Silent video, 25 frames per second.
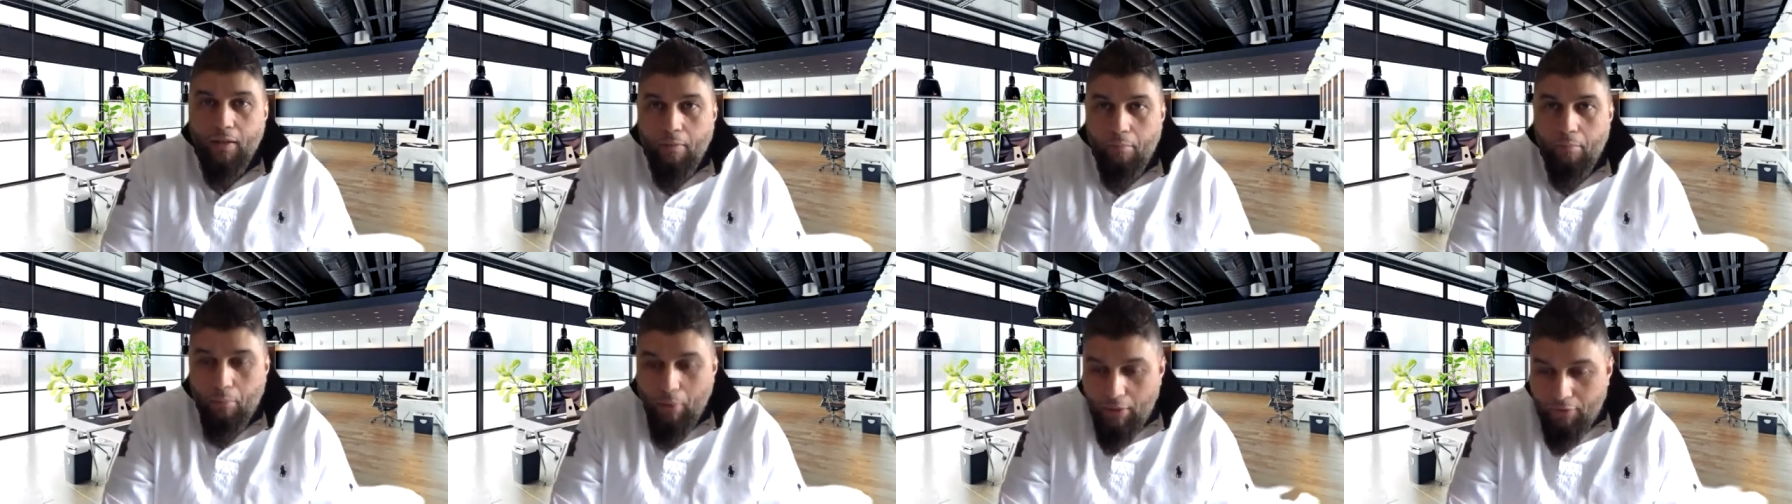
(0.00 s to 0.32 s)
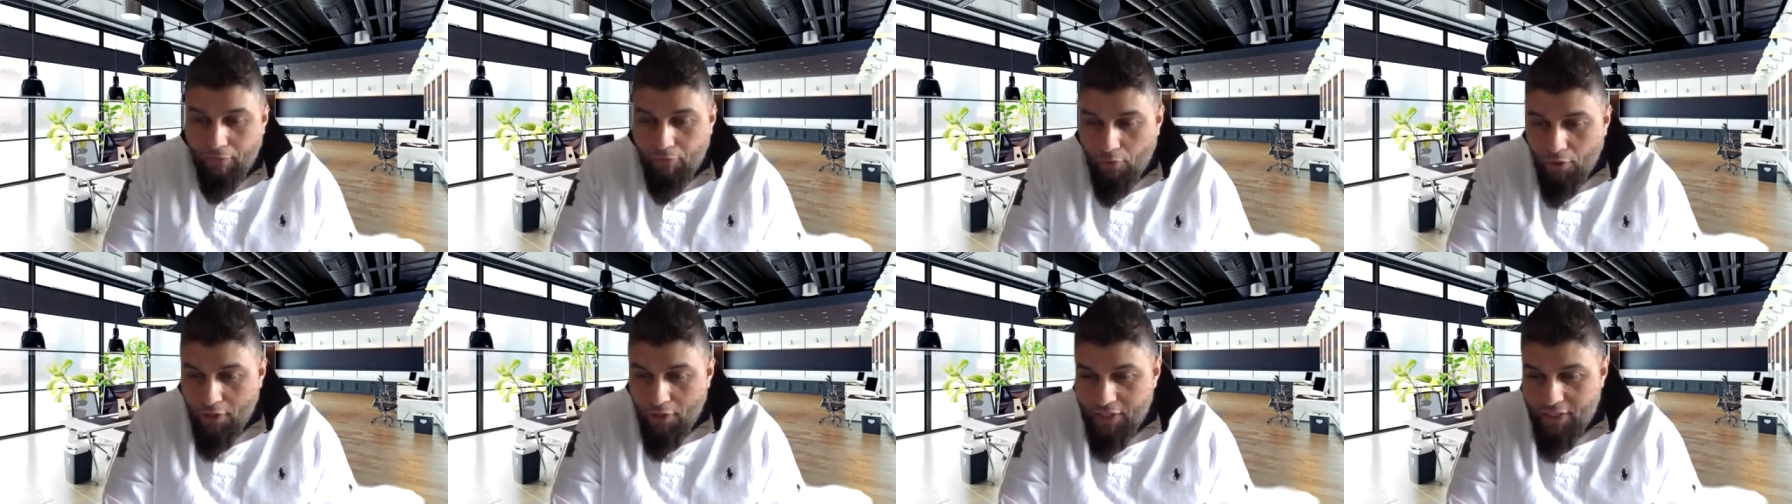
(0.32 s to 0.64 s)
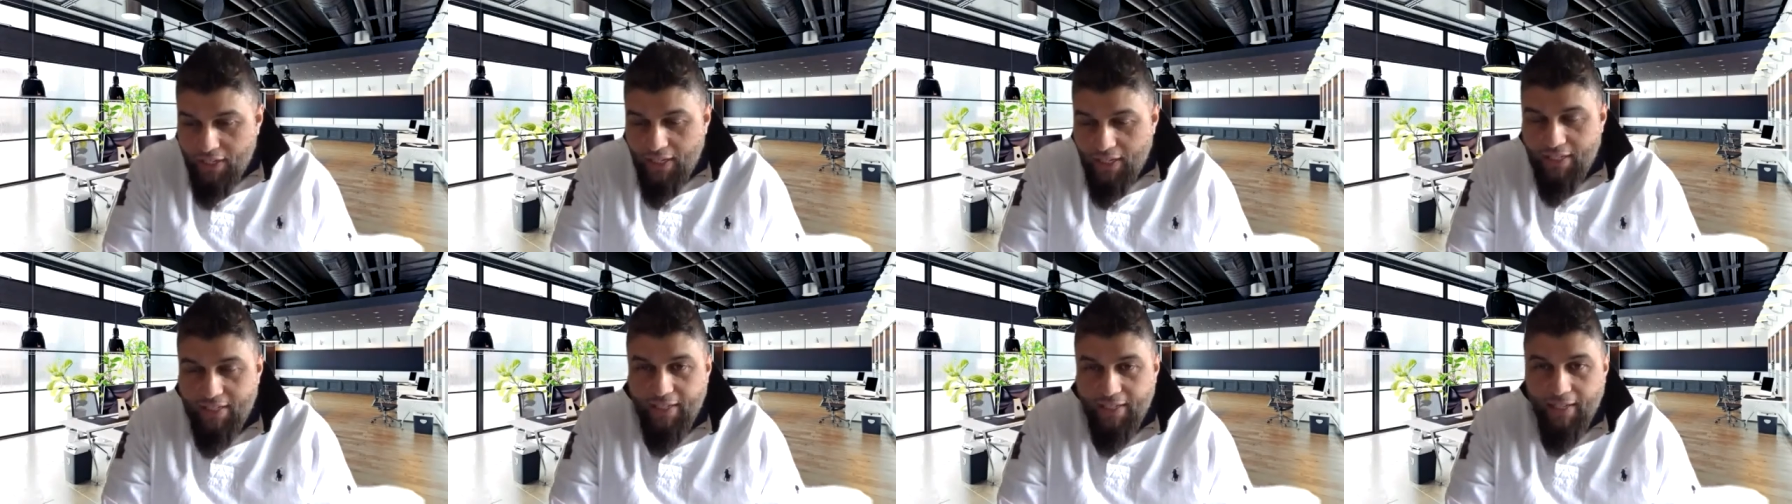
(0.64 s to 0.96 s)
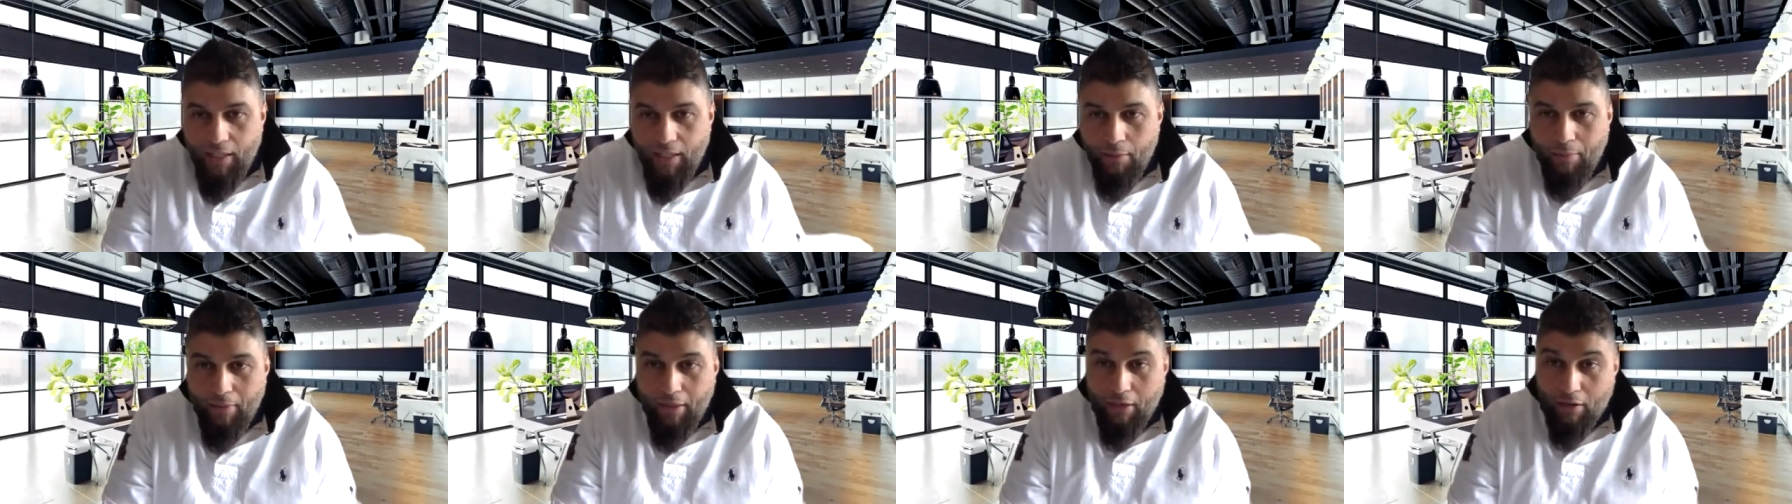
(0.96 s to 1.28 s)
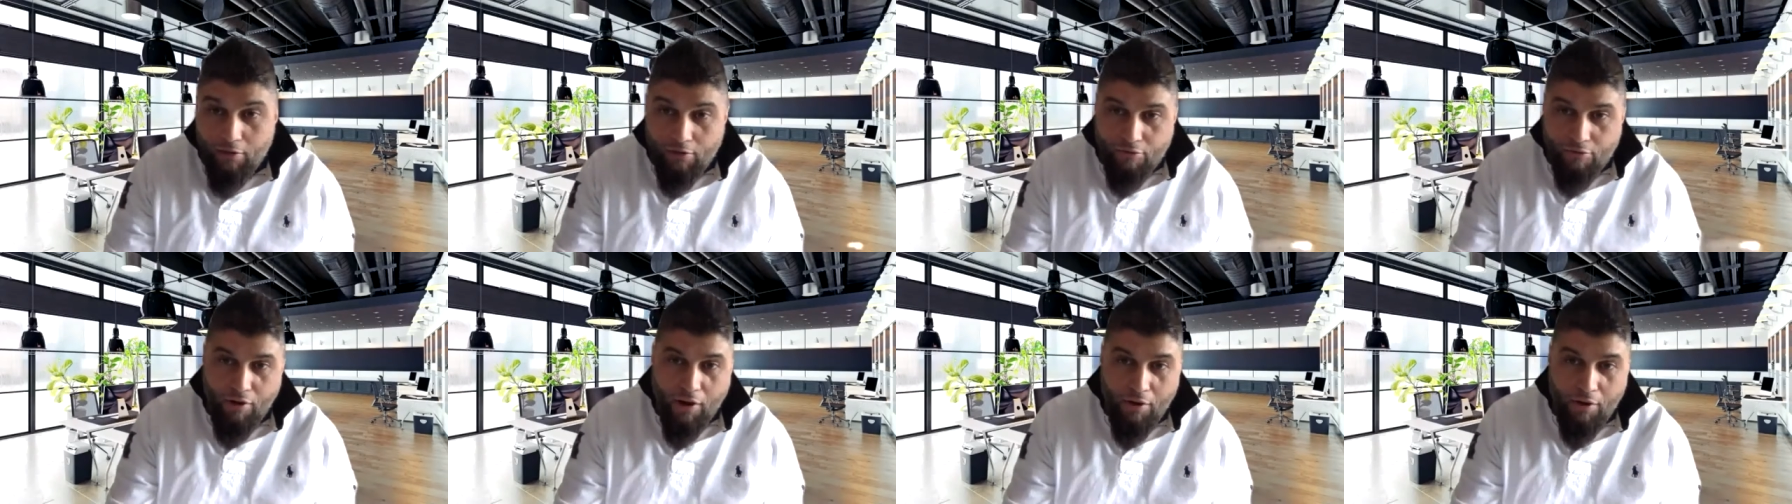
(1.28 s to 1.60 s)
My voice is a little bit
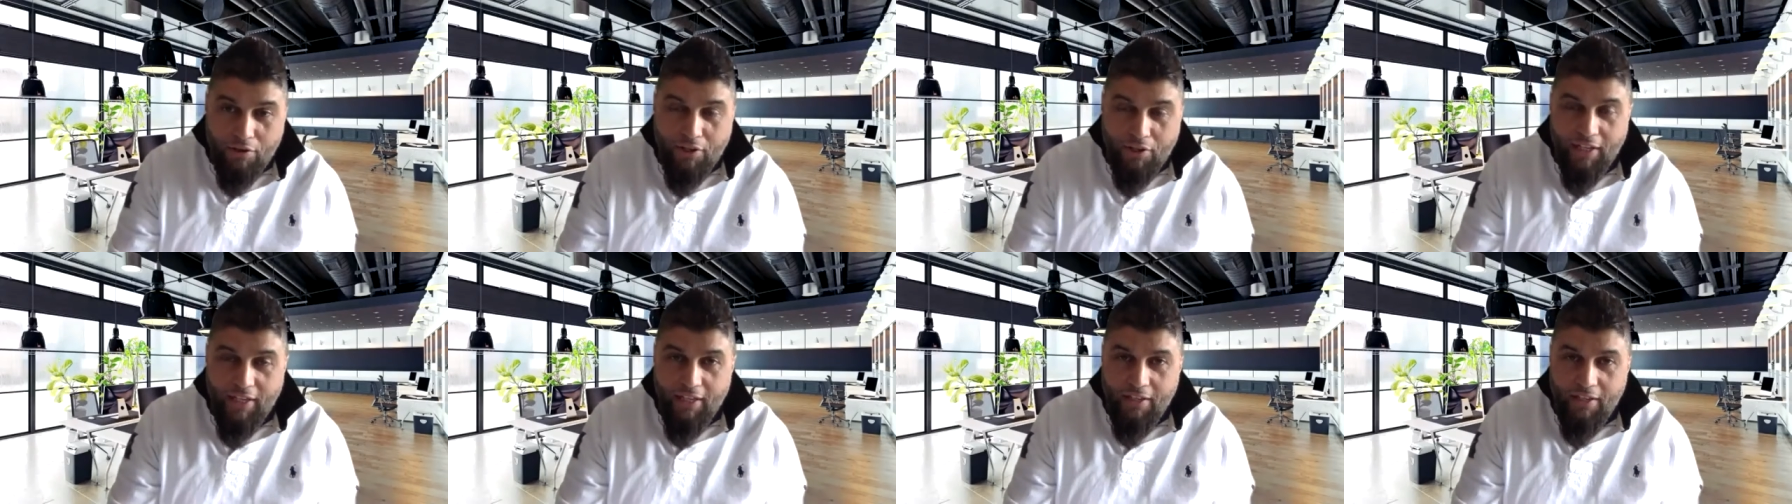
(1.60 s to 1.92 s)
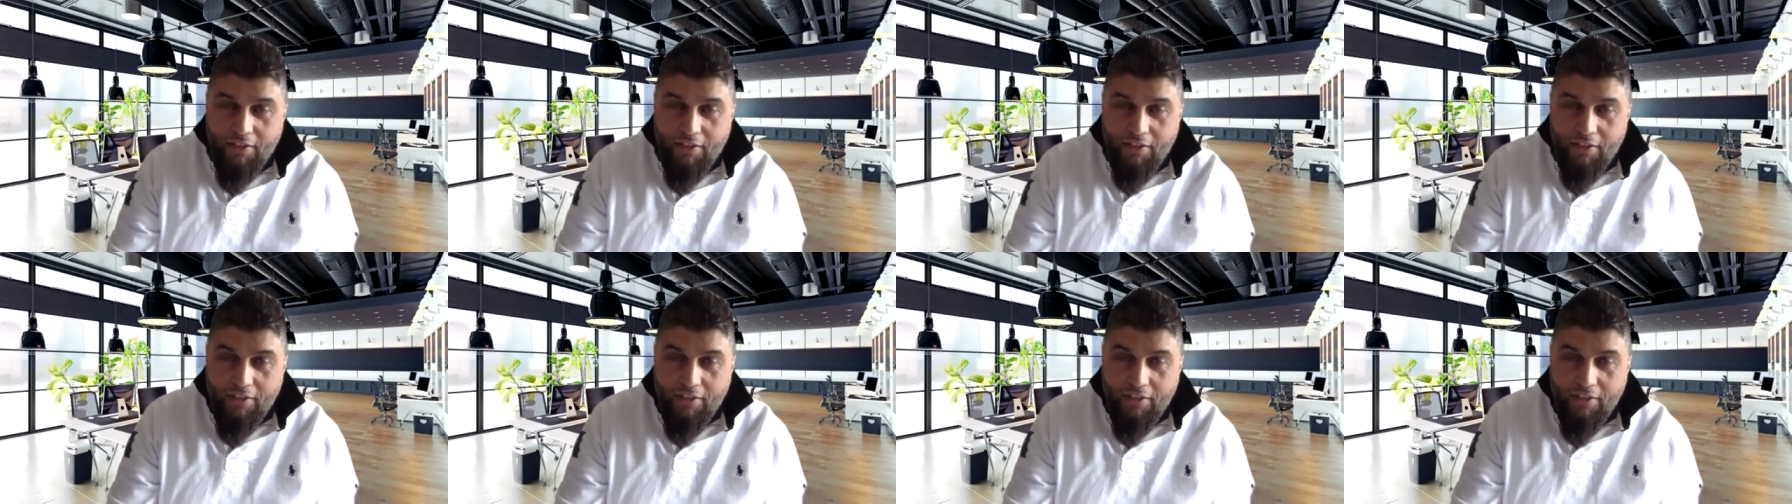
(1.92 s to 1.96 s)
croaky,